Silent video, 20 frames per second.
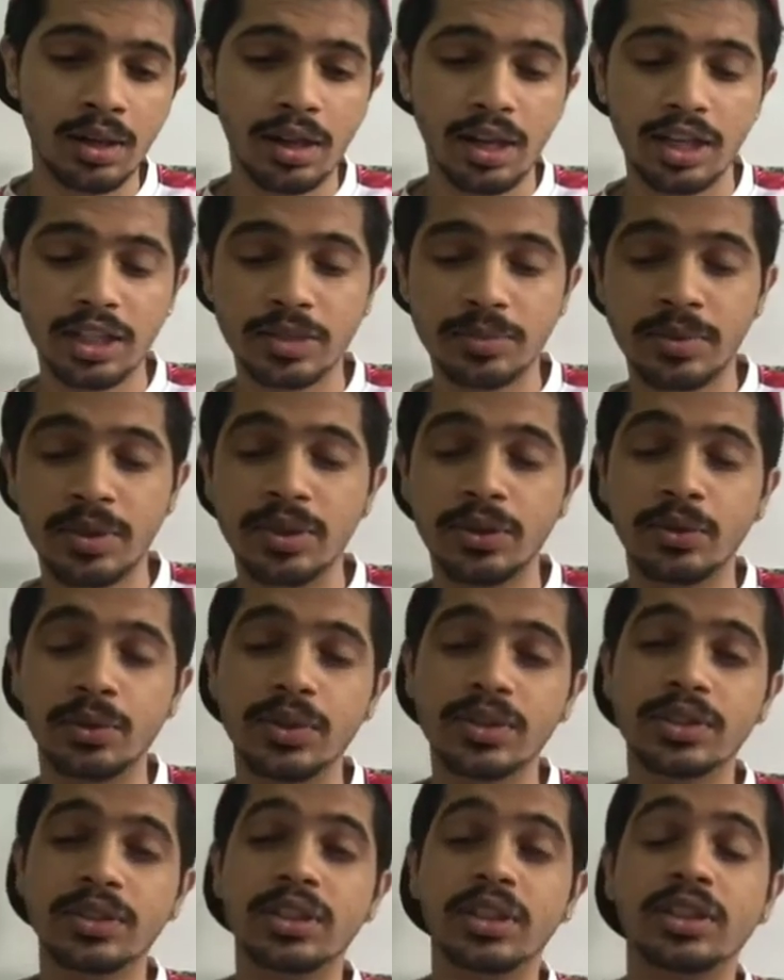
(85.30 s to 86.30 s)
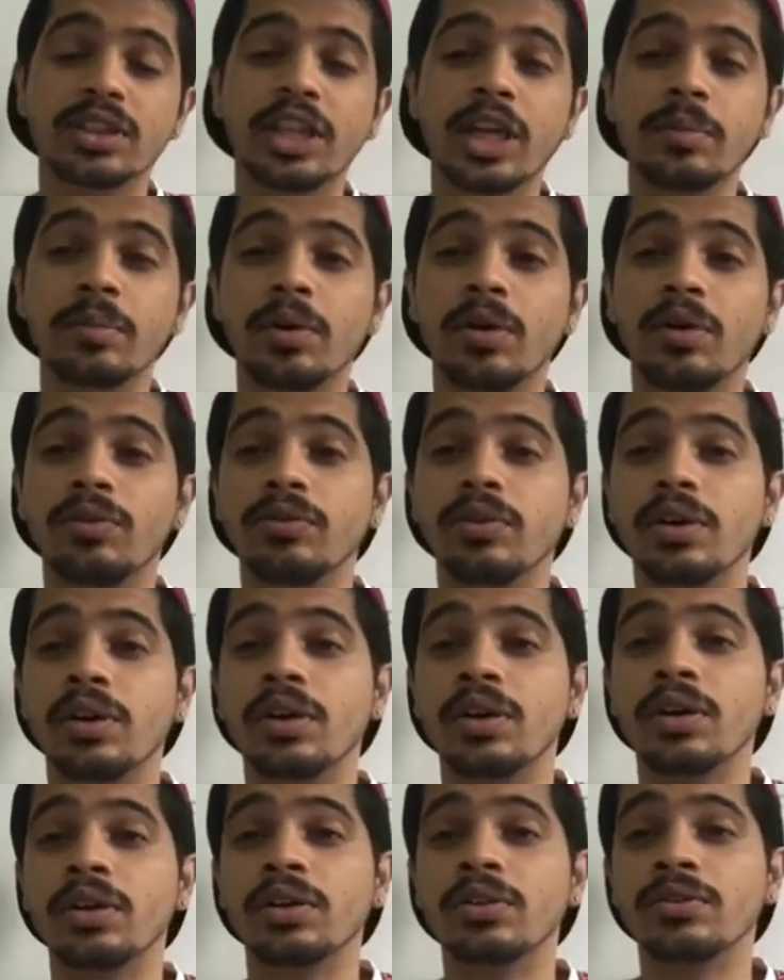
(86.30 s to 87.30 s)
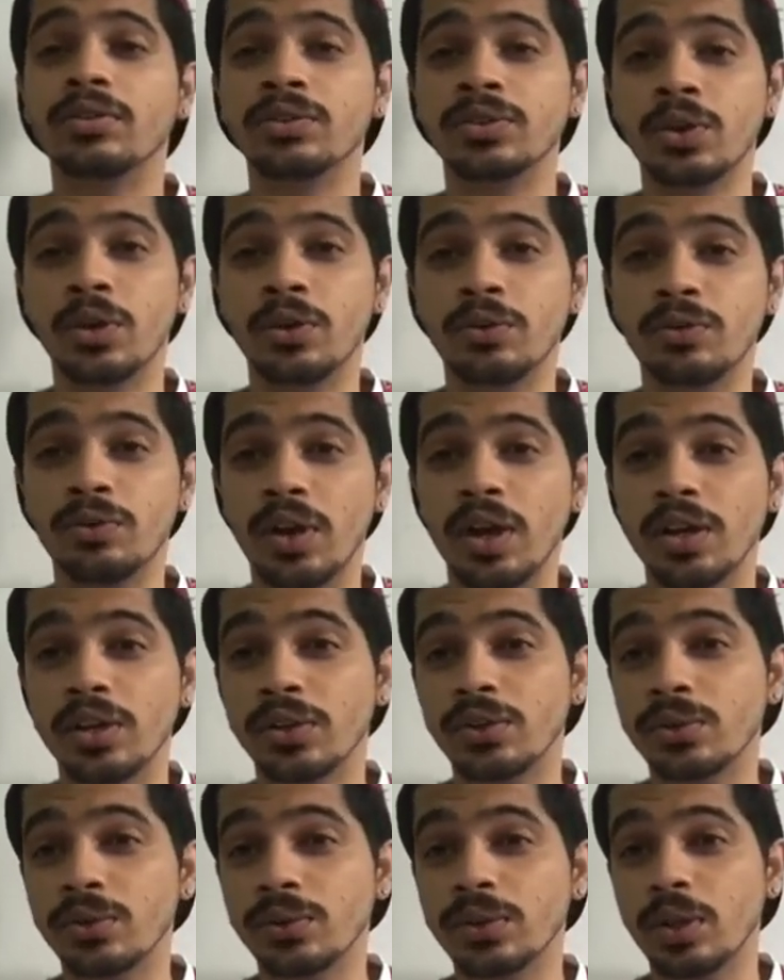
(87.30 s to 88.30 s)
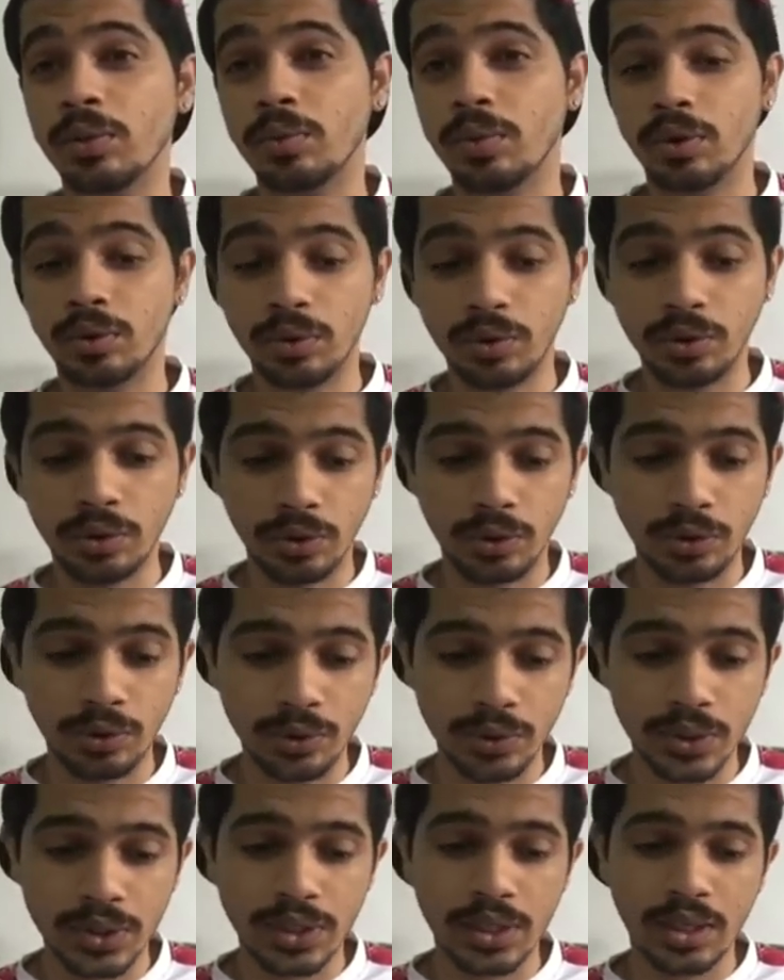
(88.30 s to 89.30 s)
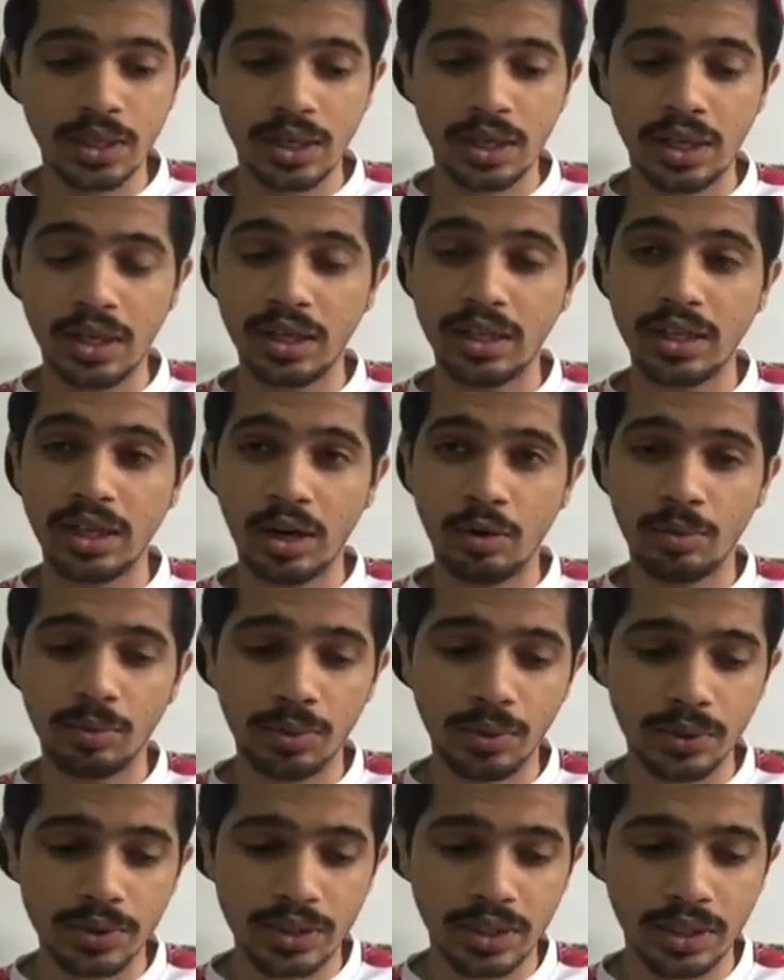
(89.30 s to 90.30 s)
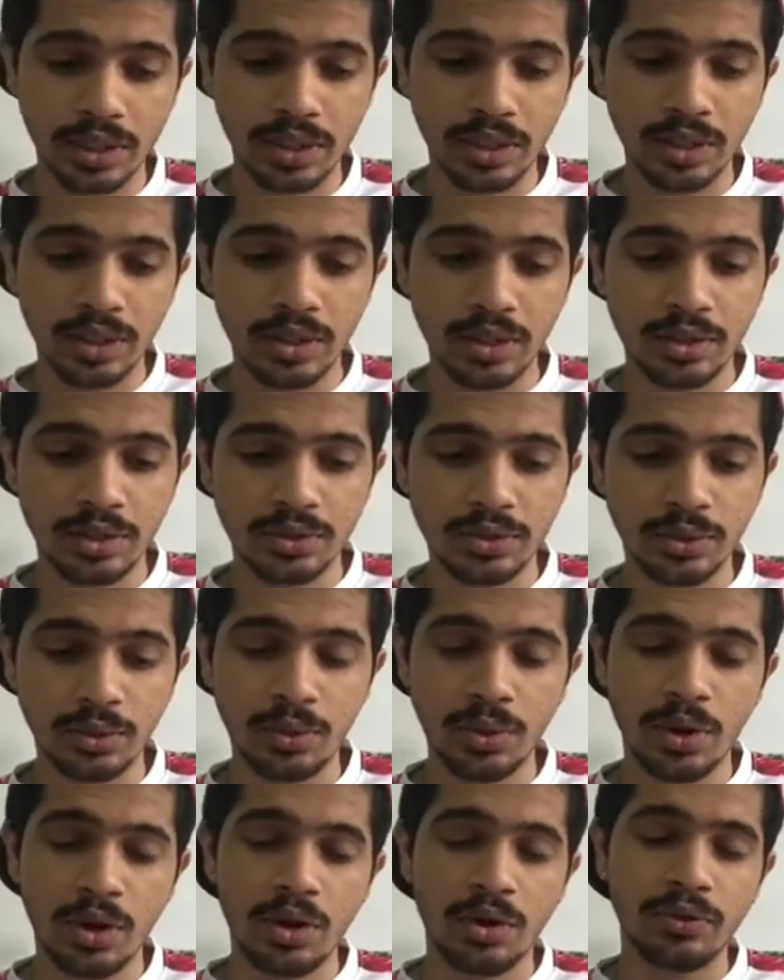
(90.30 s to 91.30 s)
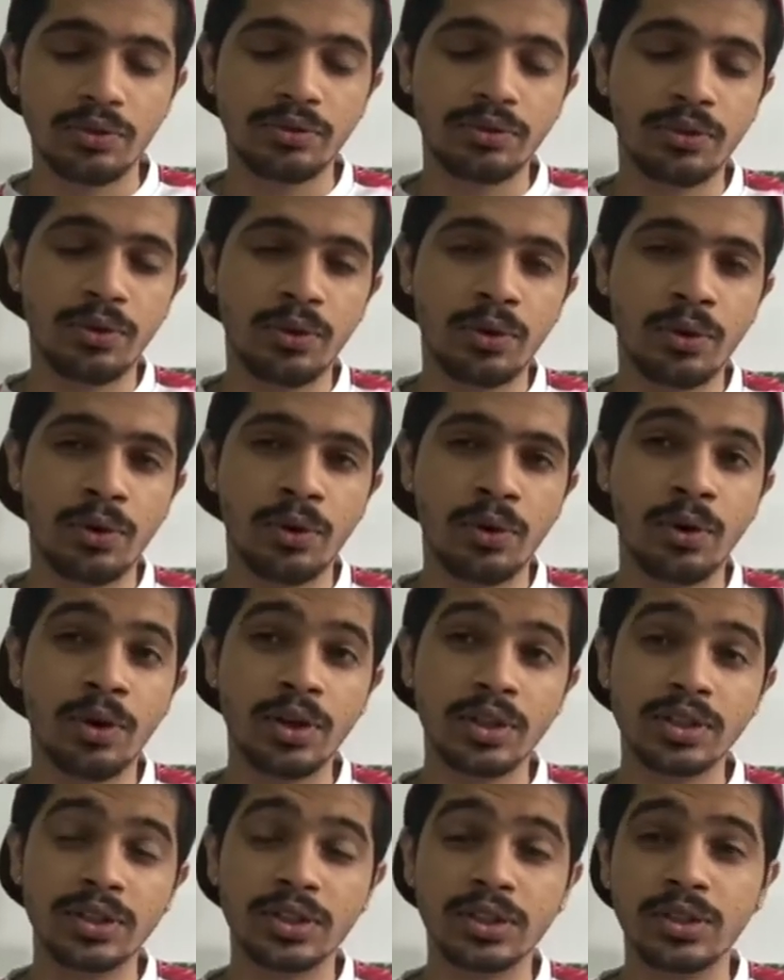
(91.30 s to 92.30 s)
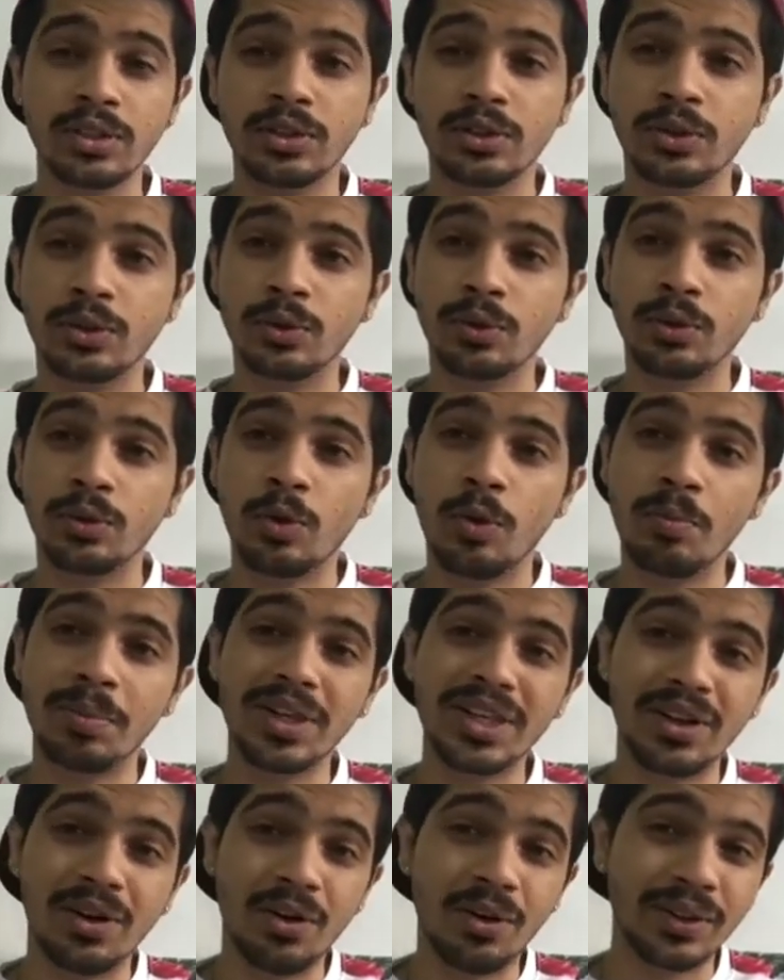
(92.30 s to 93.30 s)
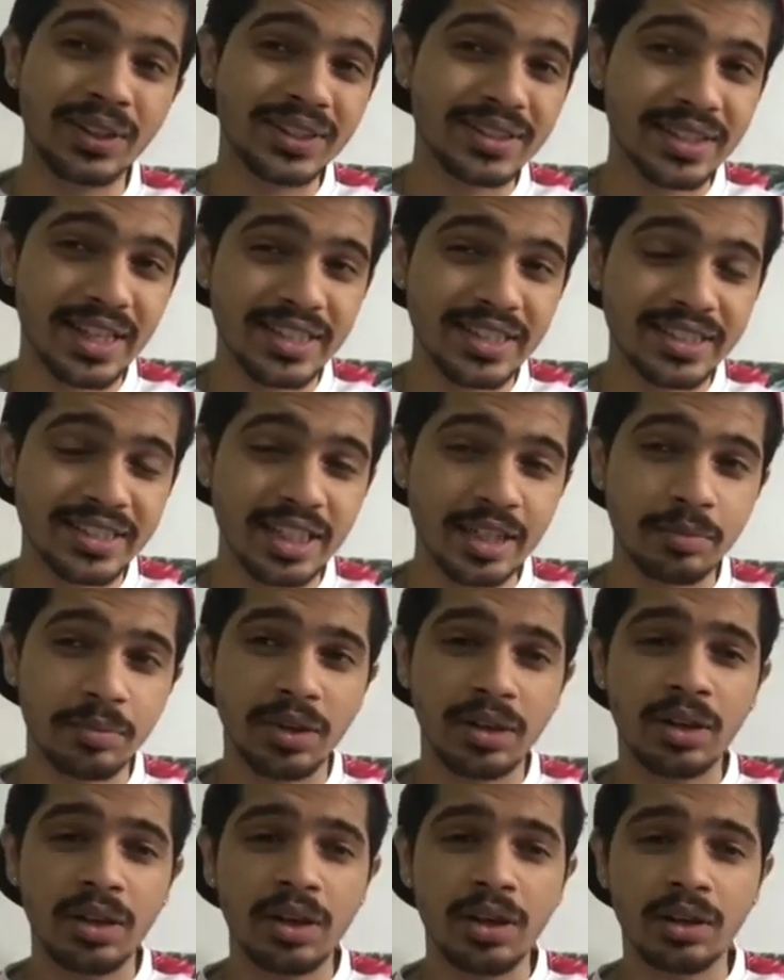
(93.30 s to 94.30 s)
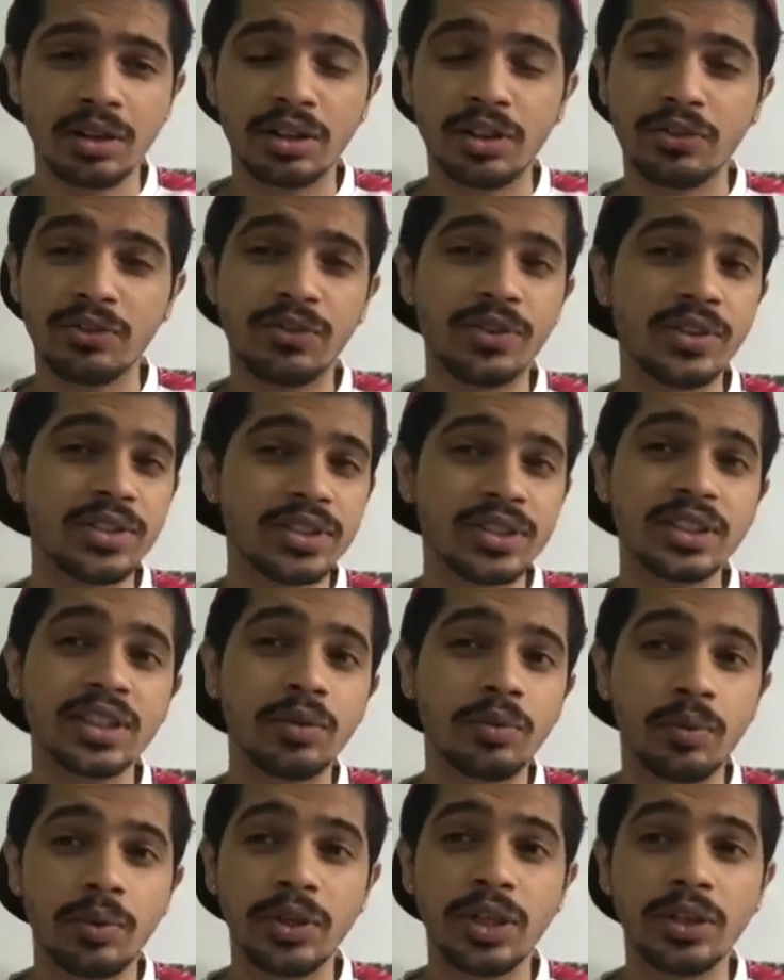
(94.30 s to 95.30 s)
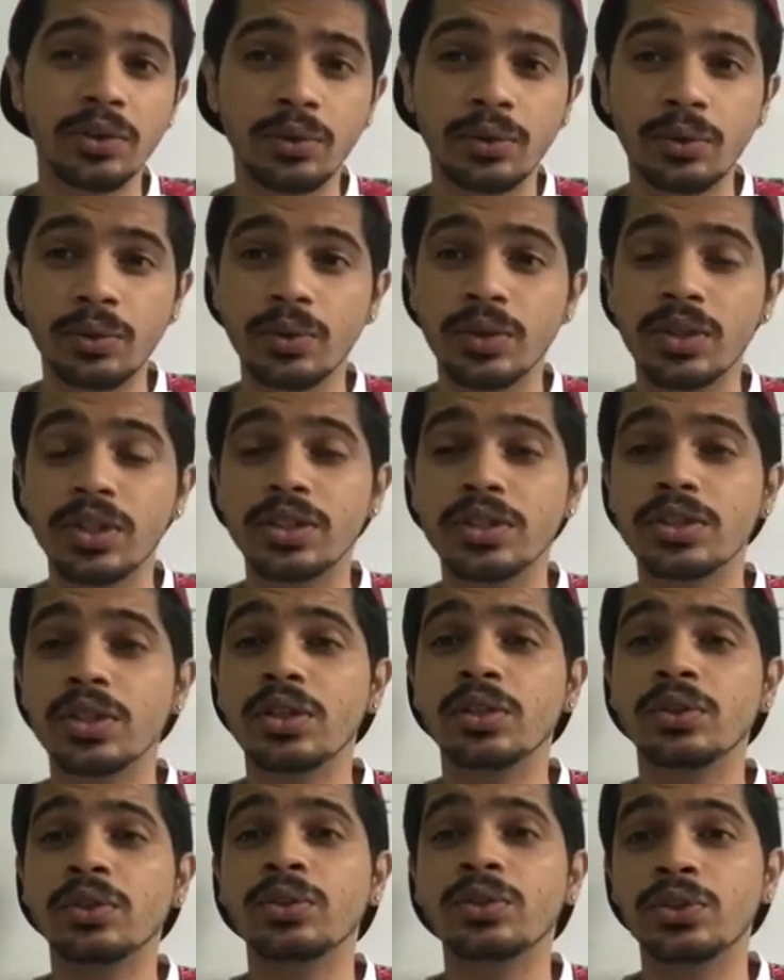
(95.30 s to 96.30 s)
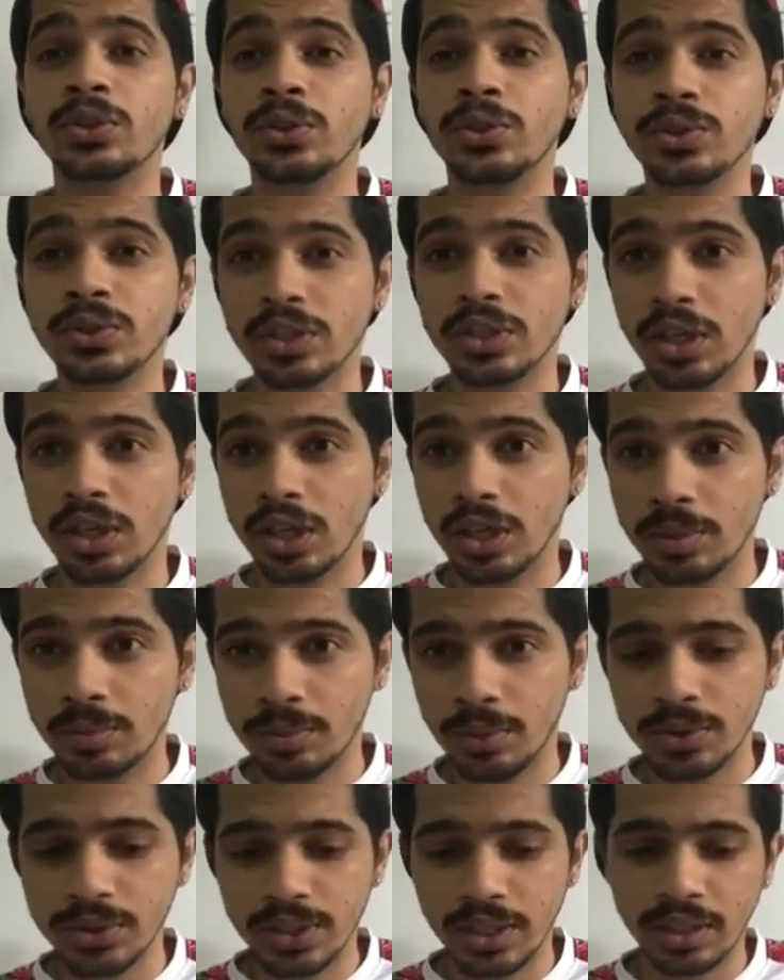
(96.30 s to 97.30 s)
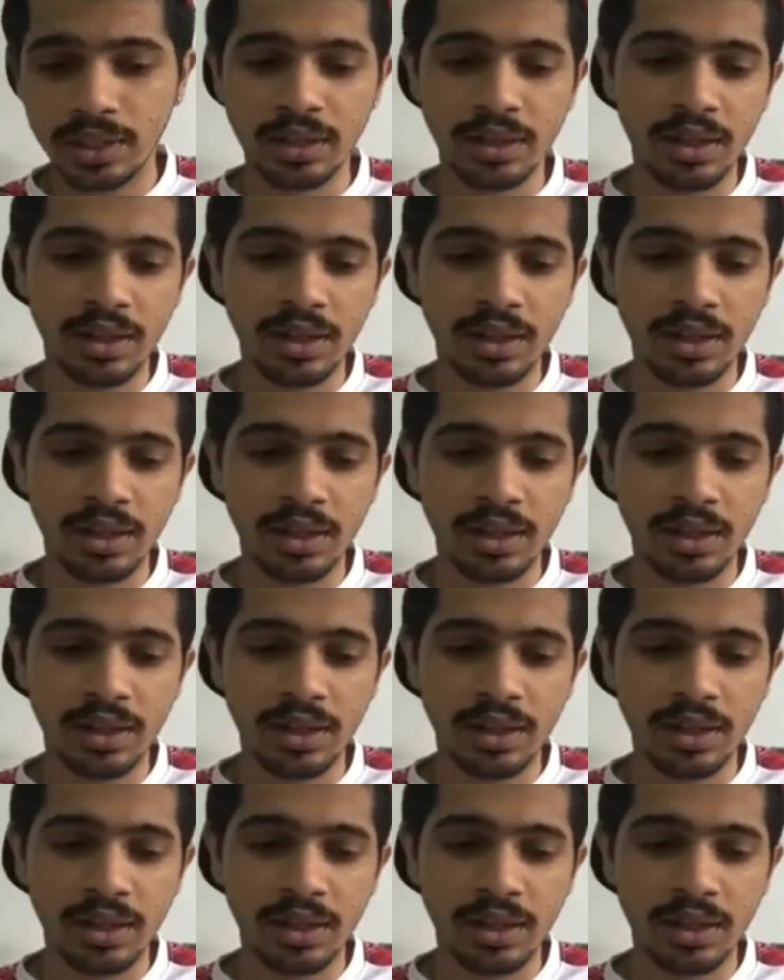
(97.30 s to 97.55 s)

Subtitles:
explain to us the type of software and tool that we are going to use in our project. So, for us to complete all this assignment, the first thing that we need to do is to choose a project.